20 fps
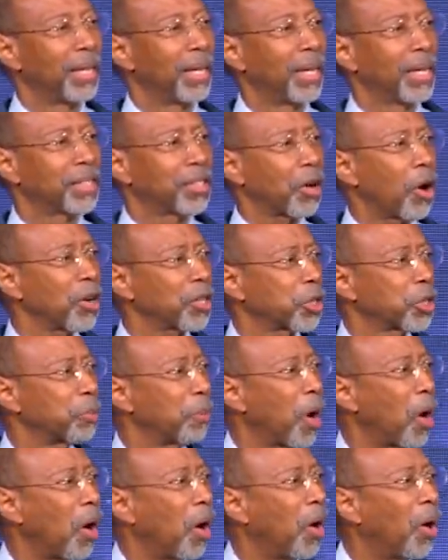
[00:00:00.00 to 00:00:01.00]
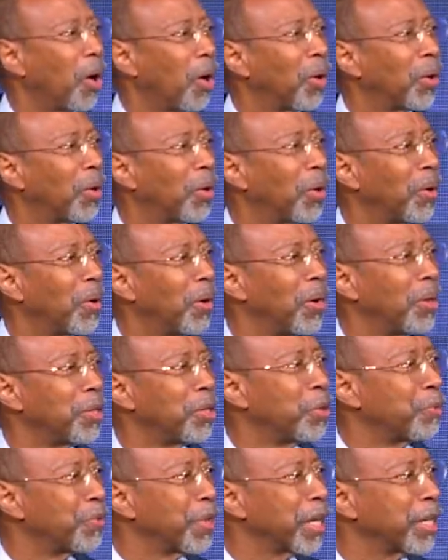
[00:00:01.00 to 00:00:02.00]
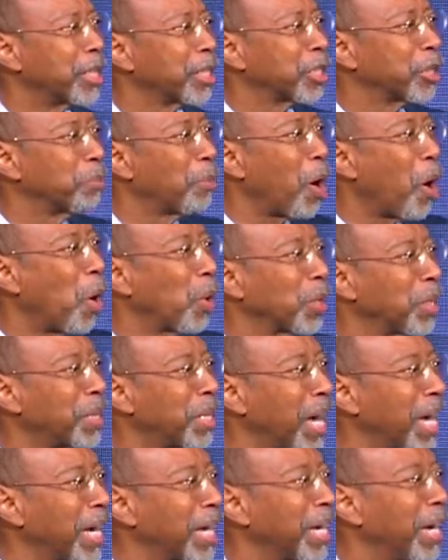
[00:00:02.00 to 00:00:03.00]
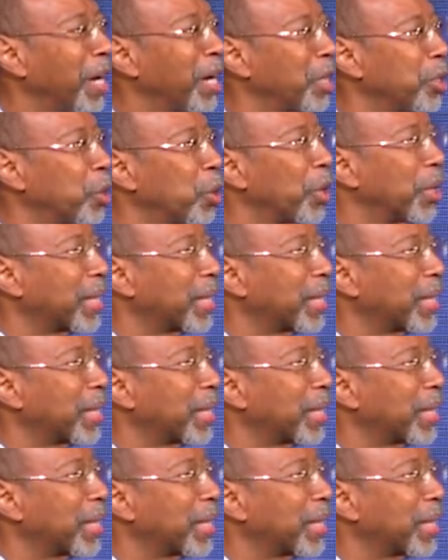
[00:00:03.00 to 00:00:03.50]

Start small. You think you're small today, you're a